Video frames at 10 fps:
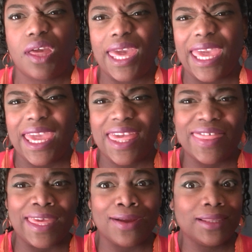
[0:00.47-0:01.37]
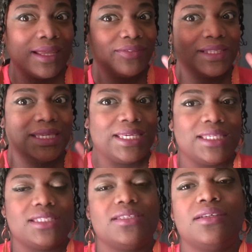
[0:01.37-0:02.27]
Hey there,
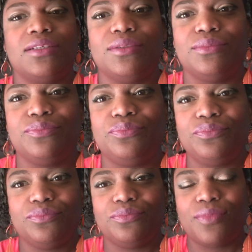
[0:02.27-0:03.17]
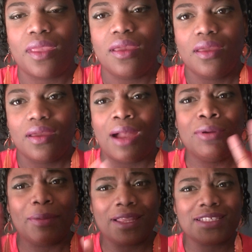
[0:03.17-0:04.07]
lovelies. I
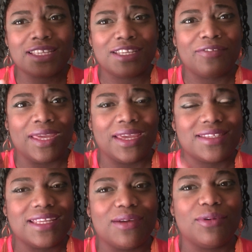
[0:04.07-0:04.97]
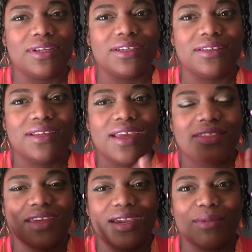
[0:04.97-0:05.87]
want to apologize in advance, and I want to
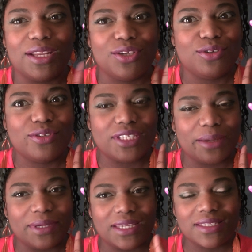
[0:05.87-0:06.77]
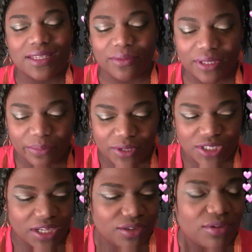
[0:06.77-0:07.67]
thank my new subbies. I really
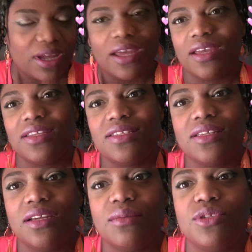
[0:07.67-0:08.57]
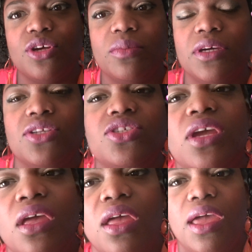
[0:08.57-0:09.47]
appreciate you guys so much,
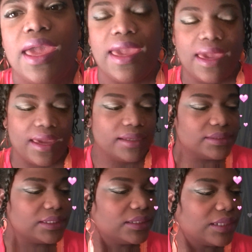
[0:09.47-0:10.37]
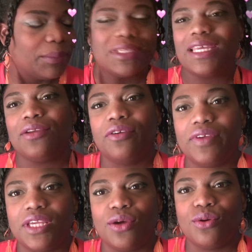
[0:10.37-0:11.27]
and I miss liking the
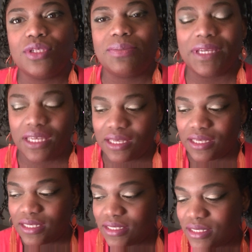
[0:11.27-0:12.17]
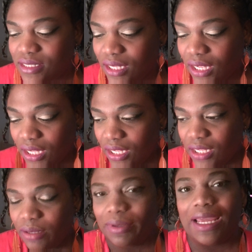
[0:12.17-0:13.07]
videos because,
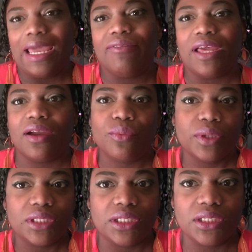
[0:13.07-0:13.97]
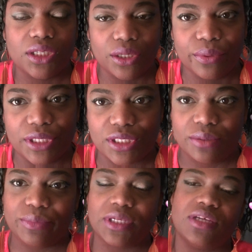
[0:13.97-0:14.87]
but I have like a really good
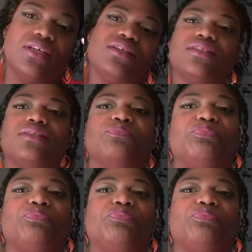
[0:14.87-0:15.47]
reason. Because